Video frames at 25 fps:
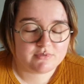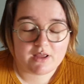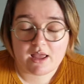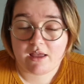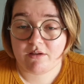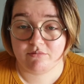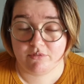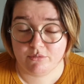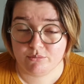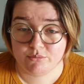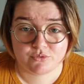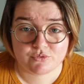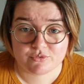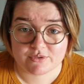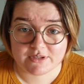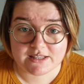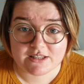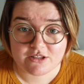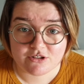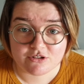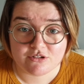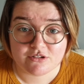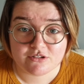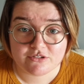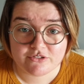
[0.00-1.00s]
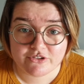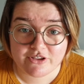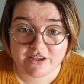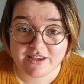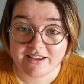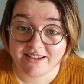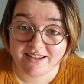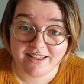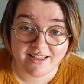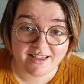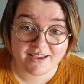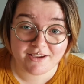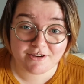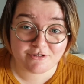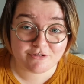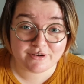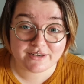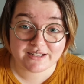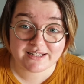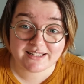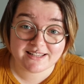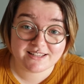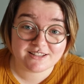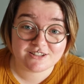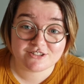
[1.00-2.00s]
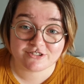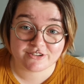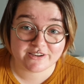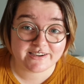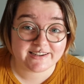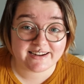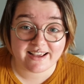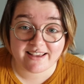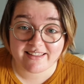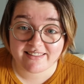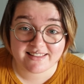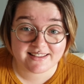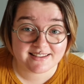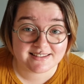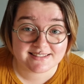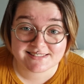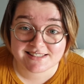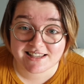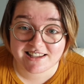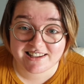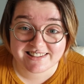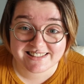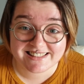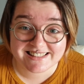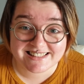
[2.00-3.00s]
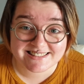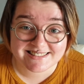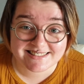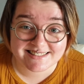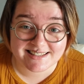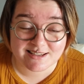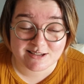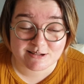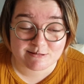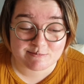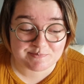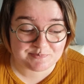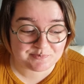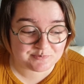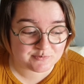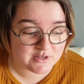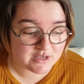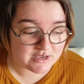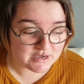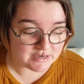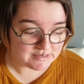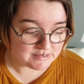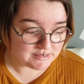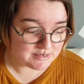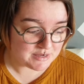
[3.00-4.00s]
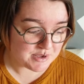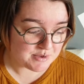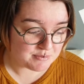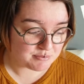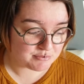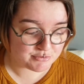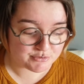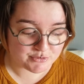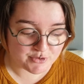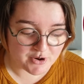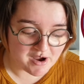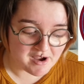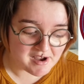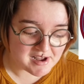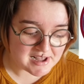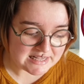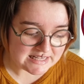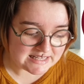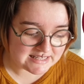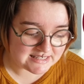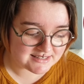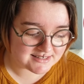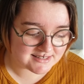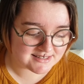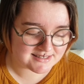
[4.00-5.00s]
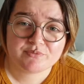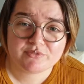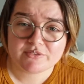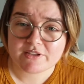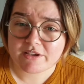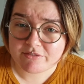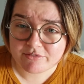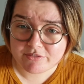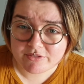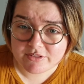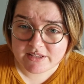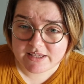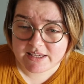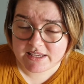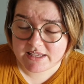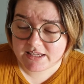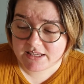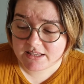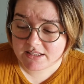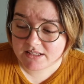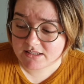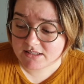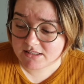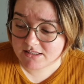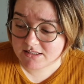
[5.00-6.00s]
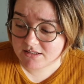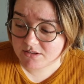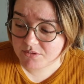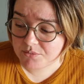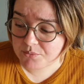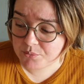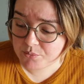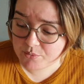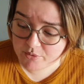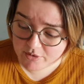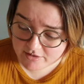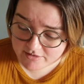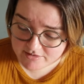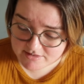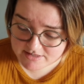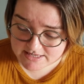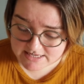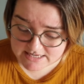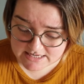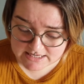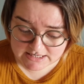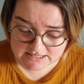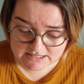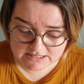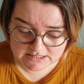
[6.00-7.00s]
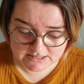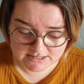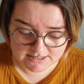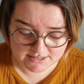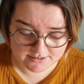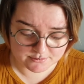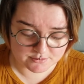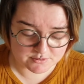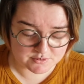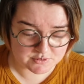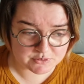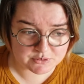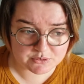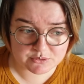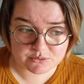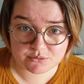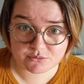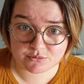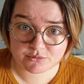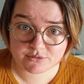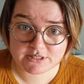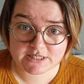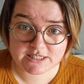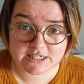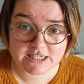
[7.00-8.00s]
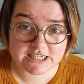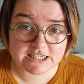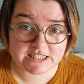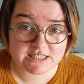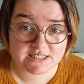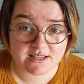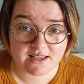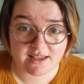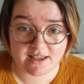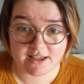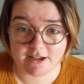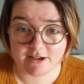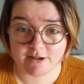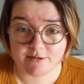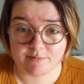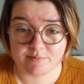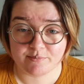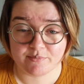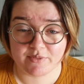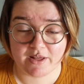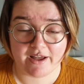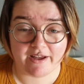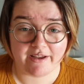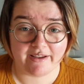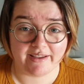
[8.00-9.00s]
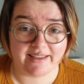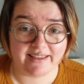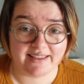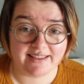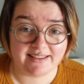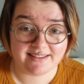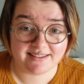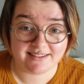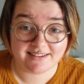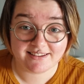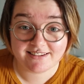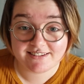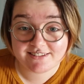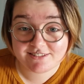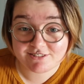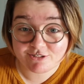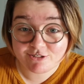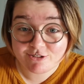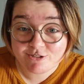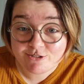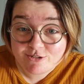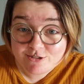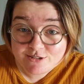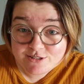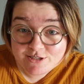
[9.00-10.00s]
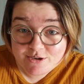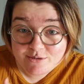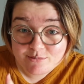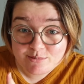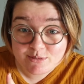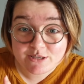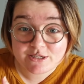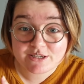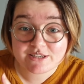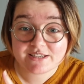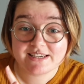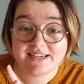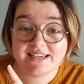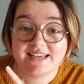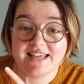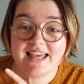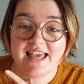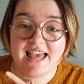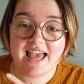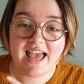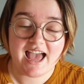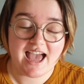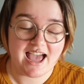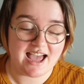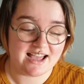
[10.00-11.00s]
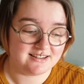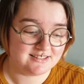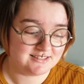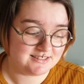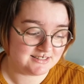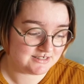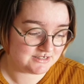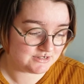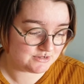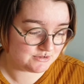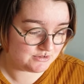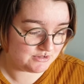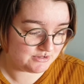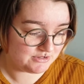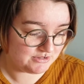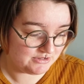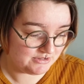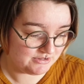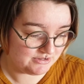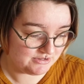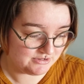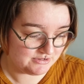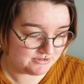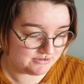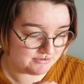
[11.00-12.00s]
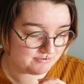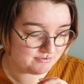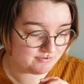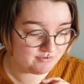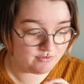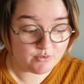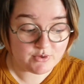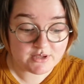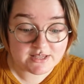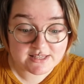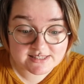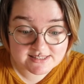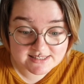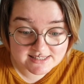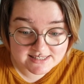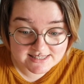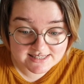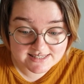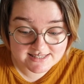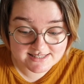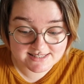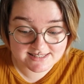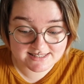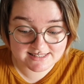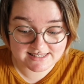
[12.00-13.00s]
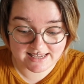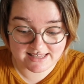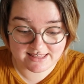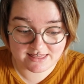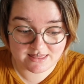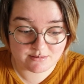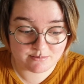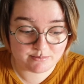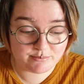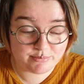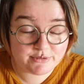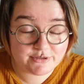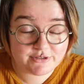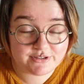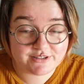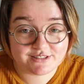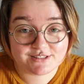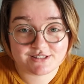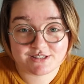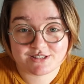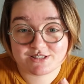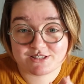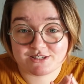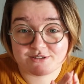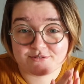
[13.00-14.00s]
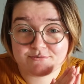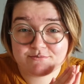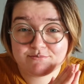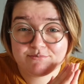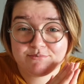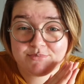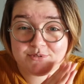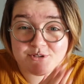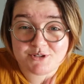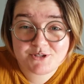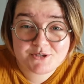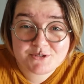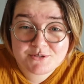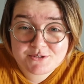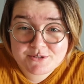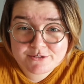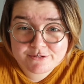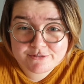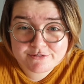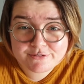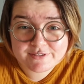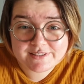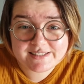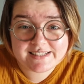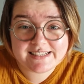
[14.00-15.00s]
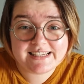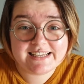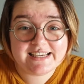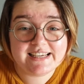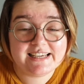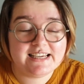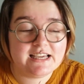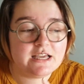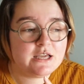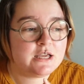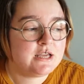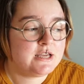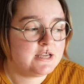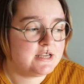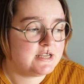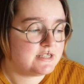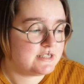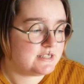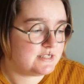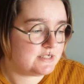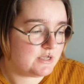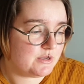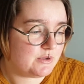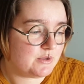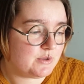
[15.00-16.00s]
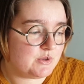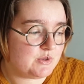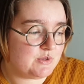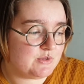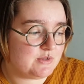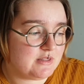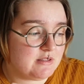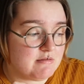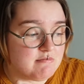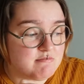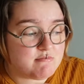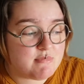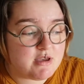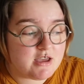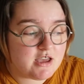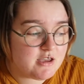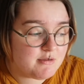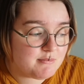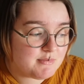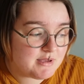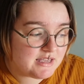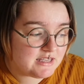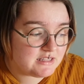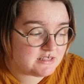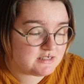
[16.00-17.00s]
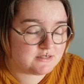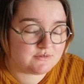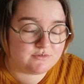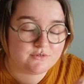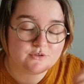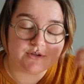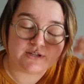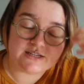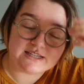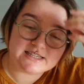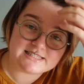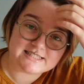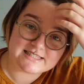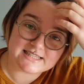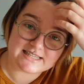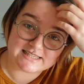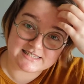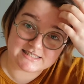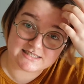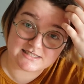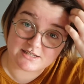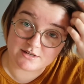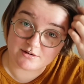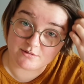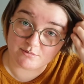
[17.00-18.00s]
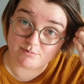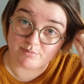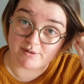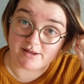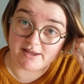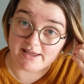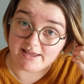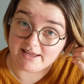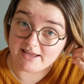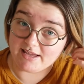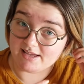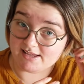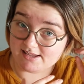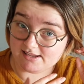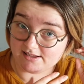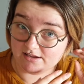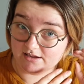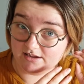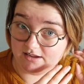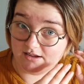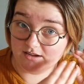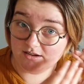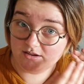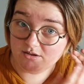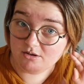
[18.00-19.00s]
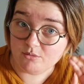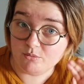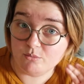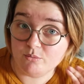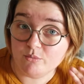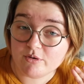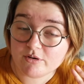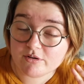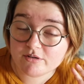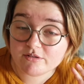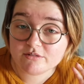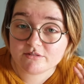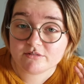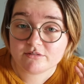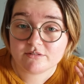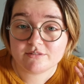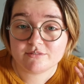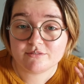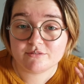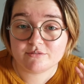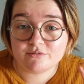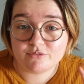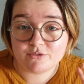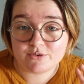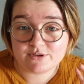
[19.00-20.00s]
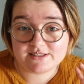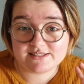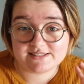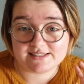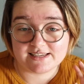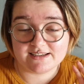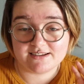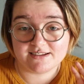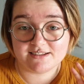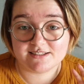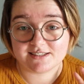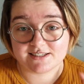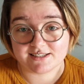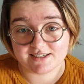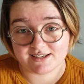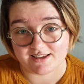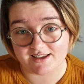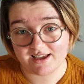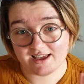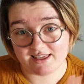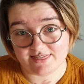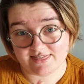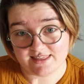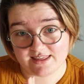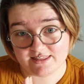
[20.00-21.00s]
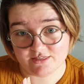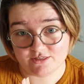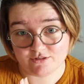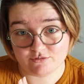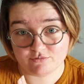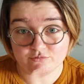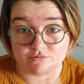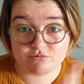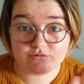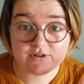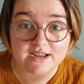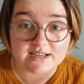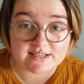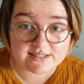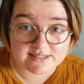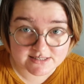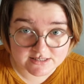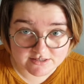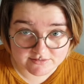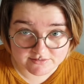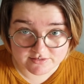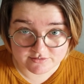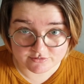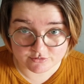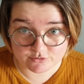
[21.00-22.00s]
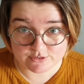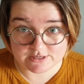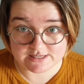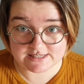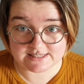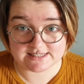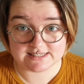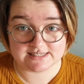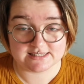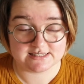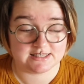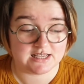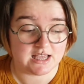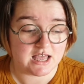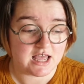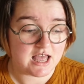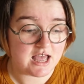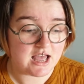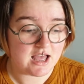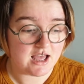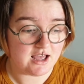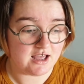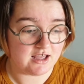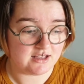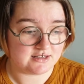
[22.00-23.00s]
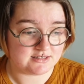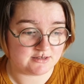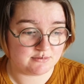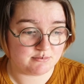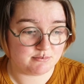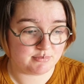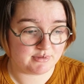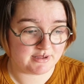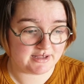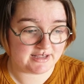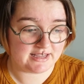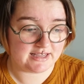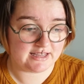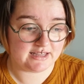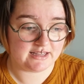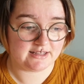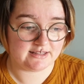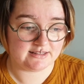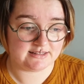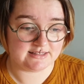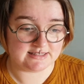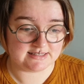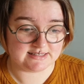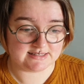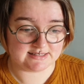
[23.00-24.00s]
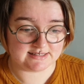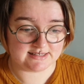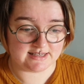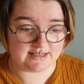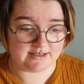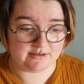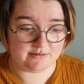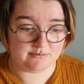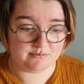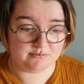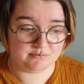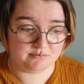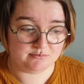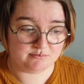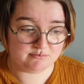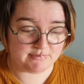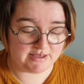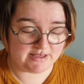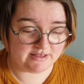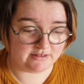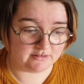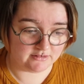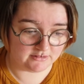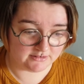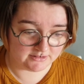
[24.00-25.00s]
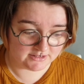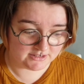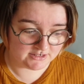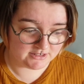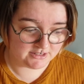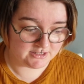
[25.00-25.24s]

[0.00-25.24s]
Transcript: it was really good. I really enjoyed it. I think it's earned its prize. Definitely worthy. It was a good read. I heard it on audiobook, and the voices in the book are just done beautifully. So the mermaid's voice is done by one voice actor, and then the rest of the voices are done by this male